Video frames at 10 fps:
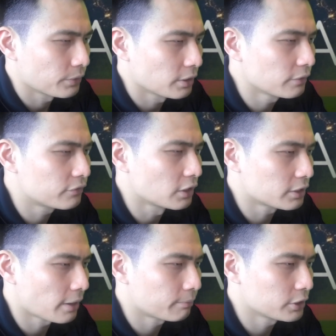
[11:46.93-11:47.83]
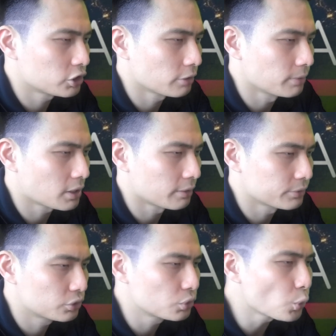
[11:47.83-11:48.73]
If the temperature
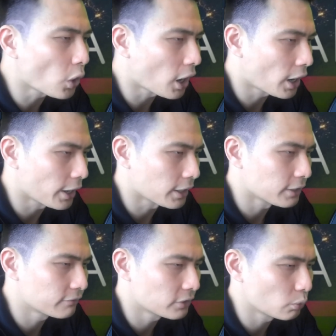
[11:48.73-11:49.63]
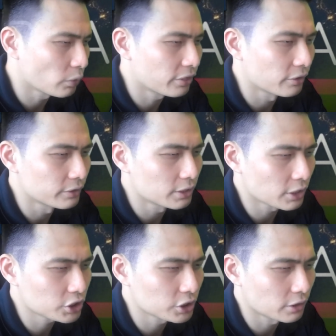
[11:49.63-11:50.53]
becomes too high, even with the
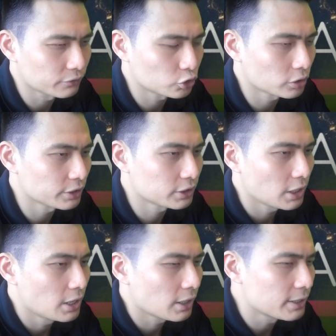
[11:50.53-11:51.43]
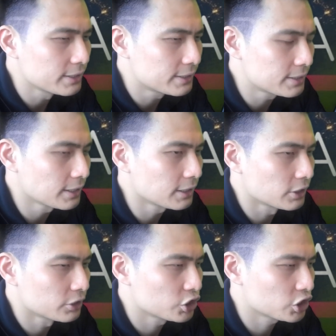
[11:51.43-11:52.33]
reduction of thrust,
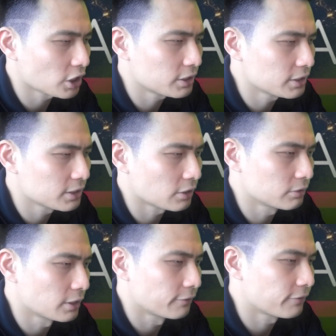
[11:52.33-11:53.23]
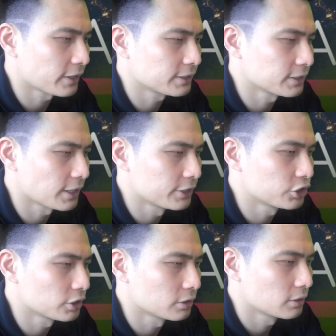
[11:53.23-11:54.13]
consider shutting down the affected
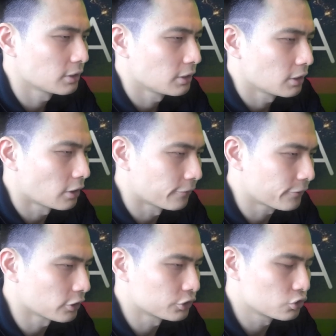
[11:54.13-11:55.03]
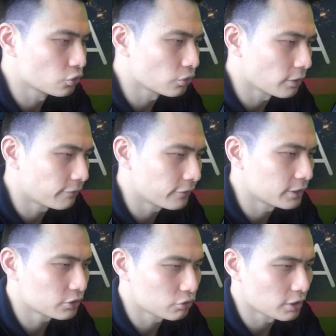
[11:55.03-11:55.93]
engine. Of course, do
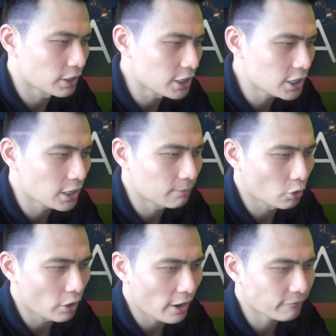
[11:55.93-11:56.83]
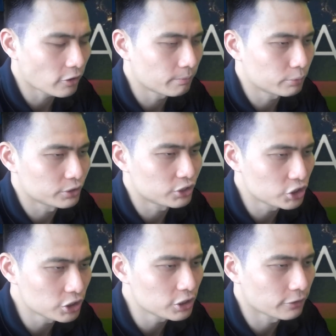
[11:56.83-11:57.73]
refer to the ECAM or AFCOM
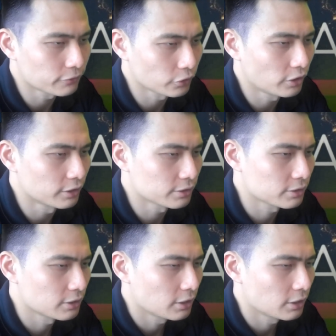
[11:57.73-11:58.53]
procedure for this.